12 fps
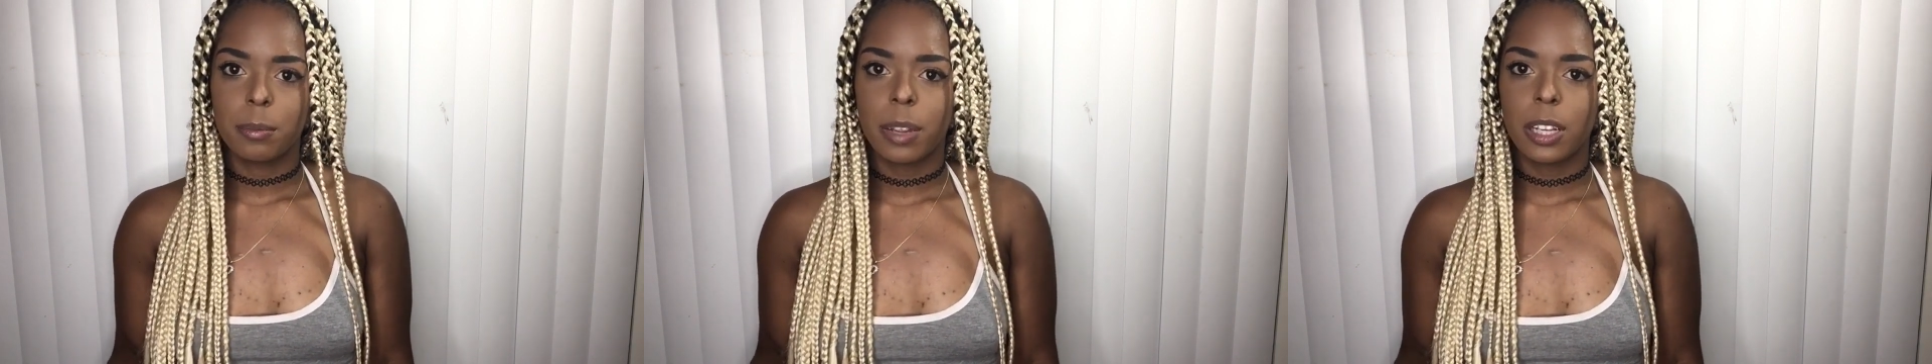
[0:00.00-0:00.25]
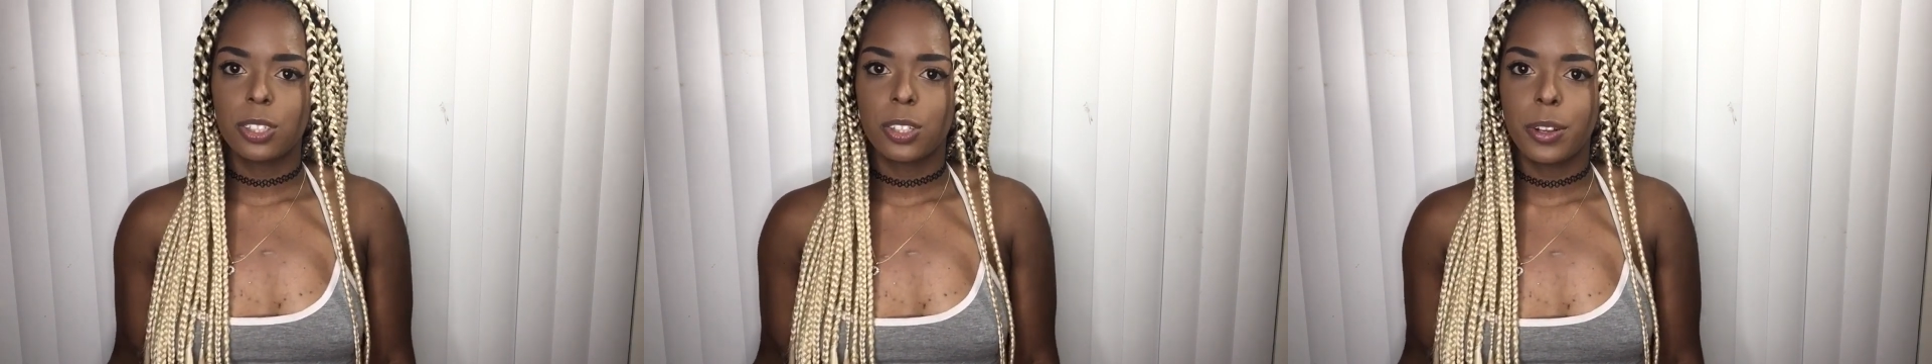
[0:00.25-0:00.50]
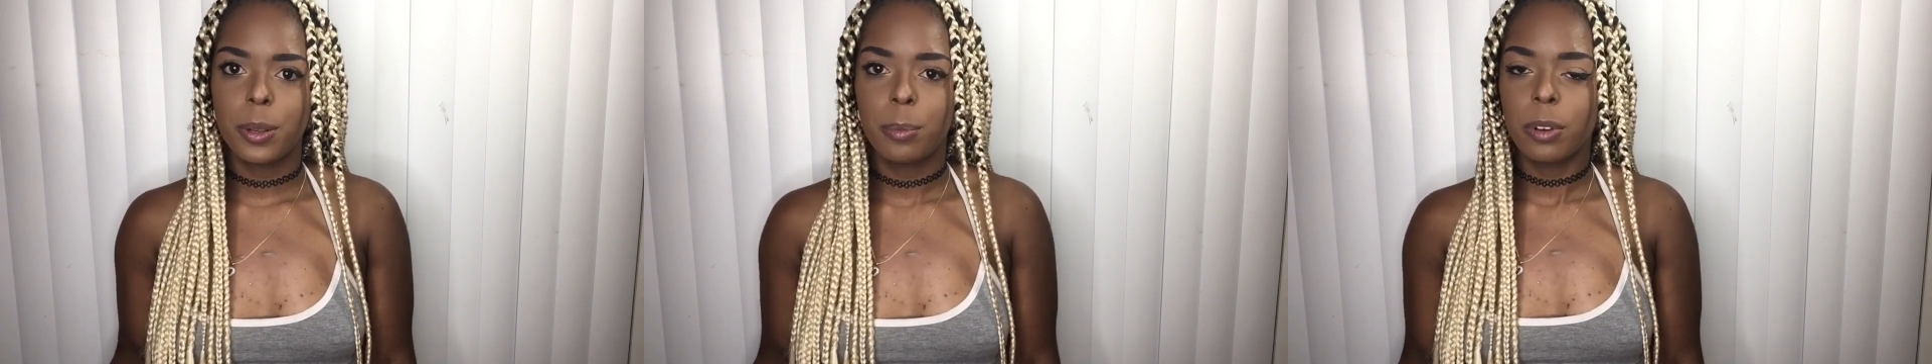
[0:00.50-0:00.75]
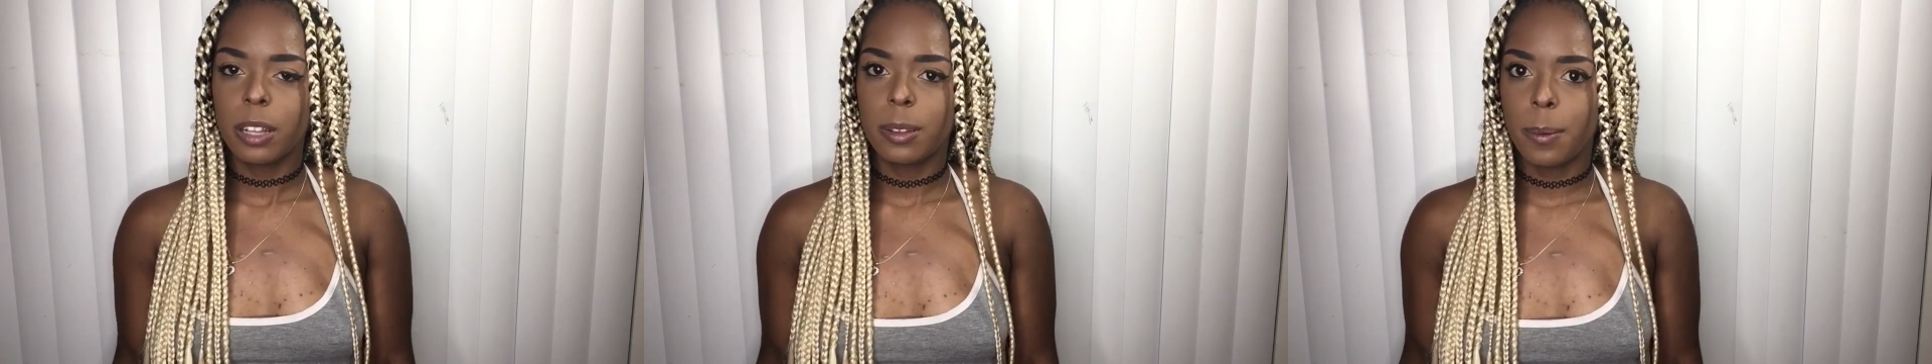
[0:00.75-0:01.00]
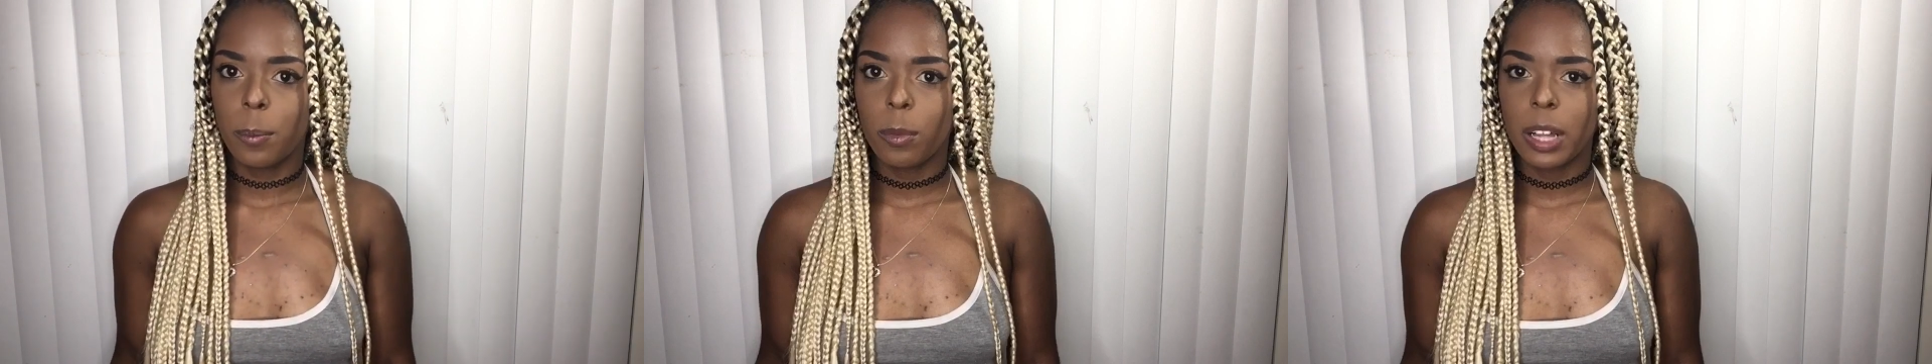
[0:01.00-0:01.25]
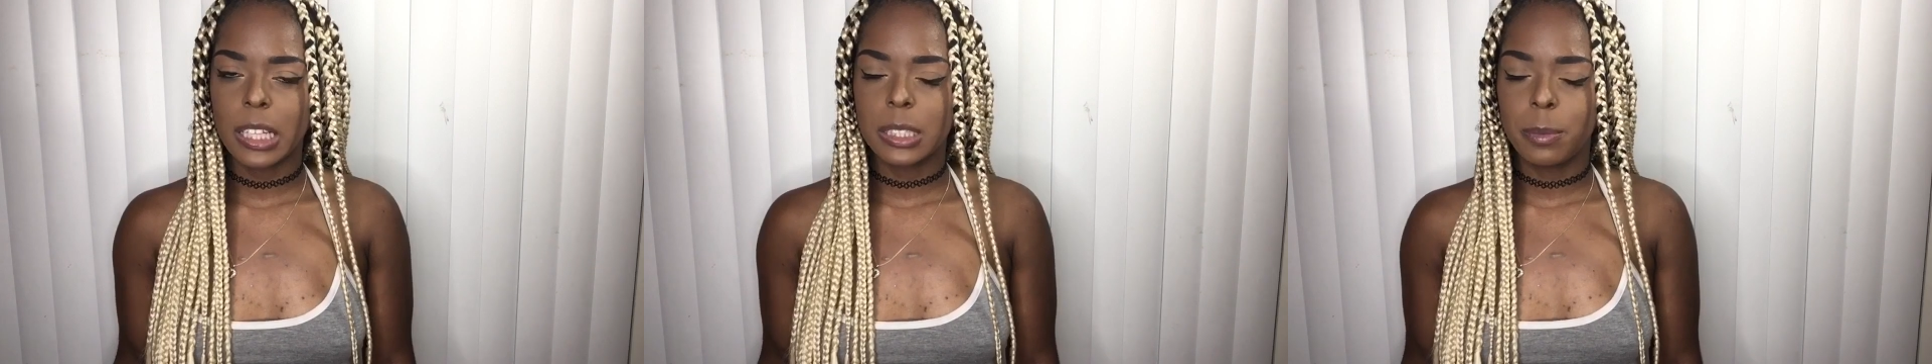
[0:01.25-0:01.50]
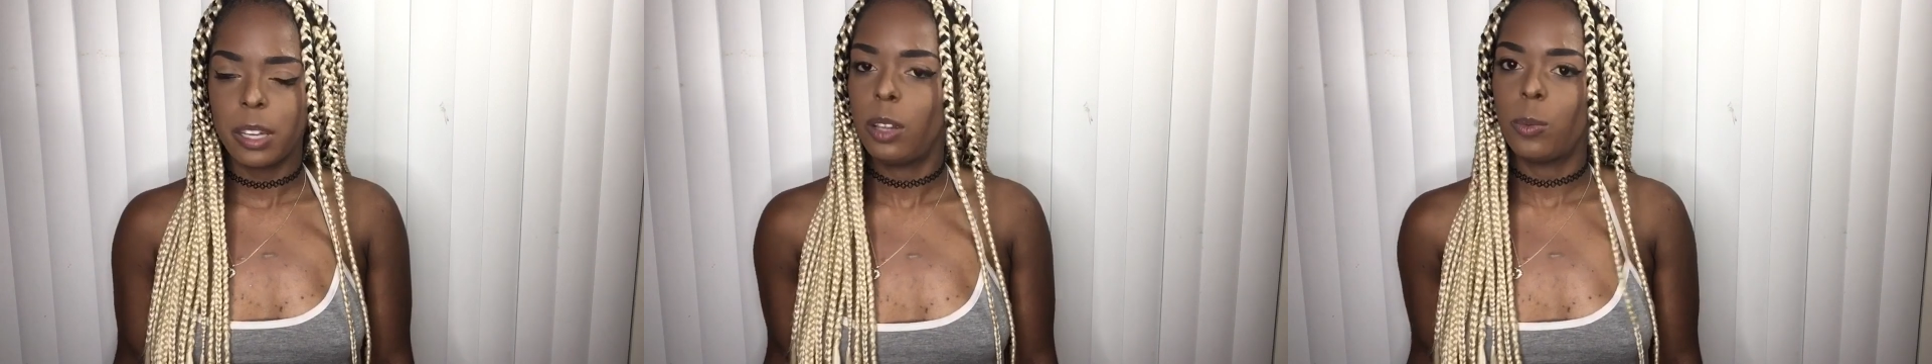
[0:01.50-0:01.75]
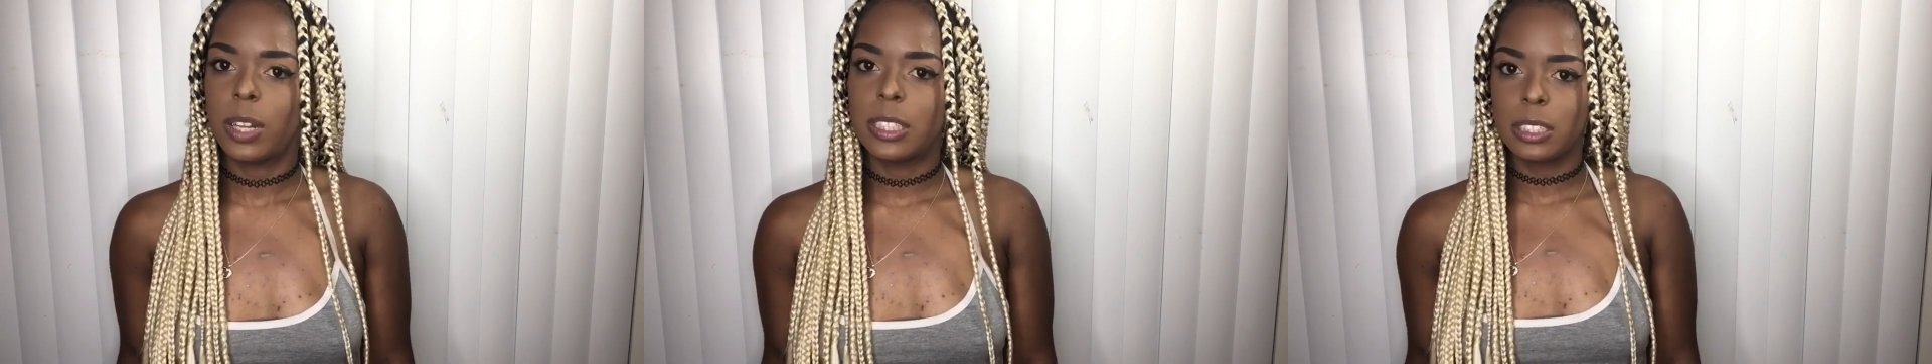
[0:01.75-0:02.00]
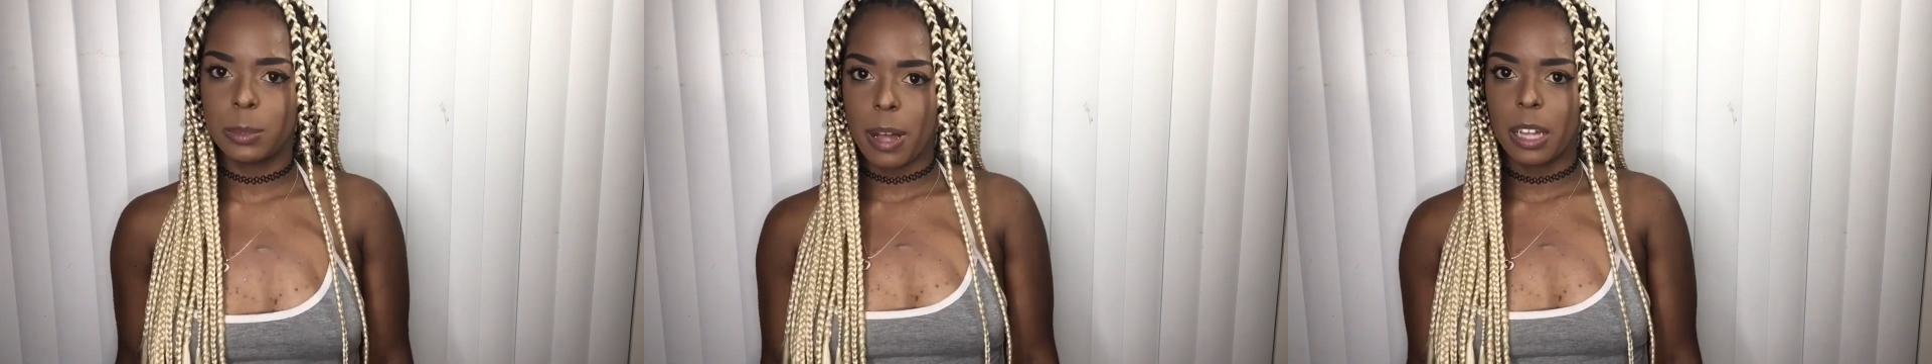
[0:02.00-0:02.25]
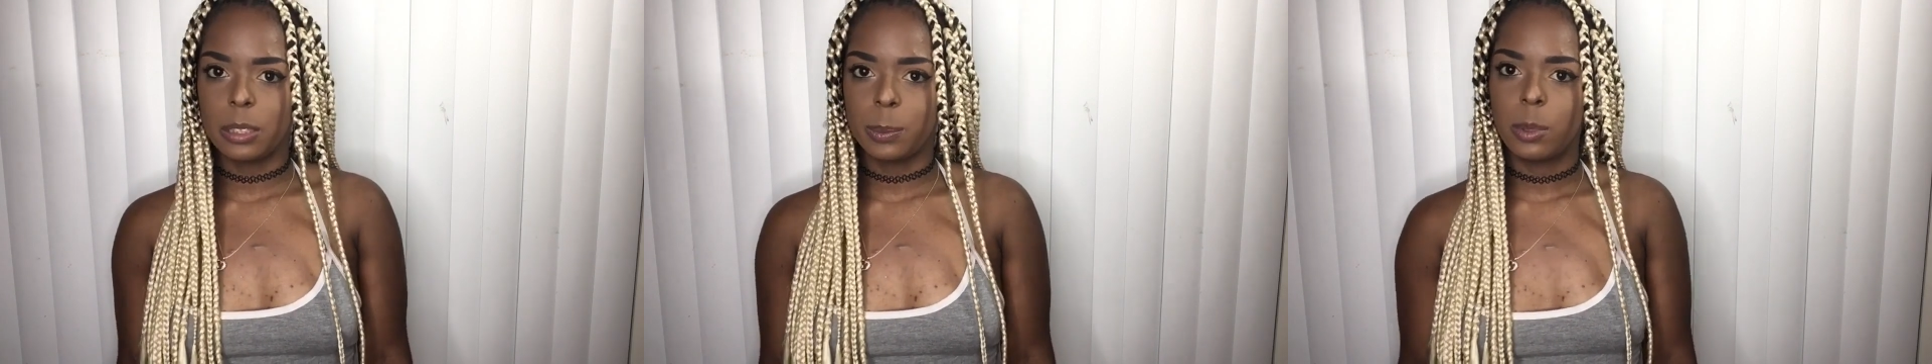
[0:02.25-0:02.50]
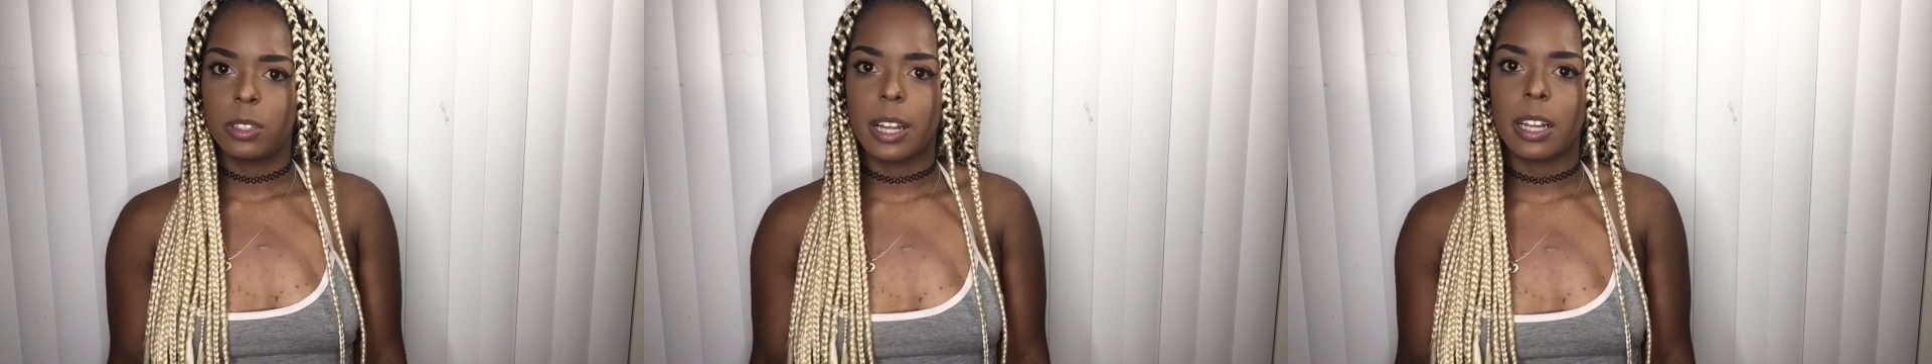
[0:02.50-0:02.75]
make sure you bring them as many ones as possible.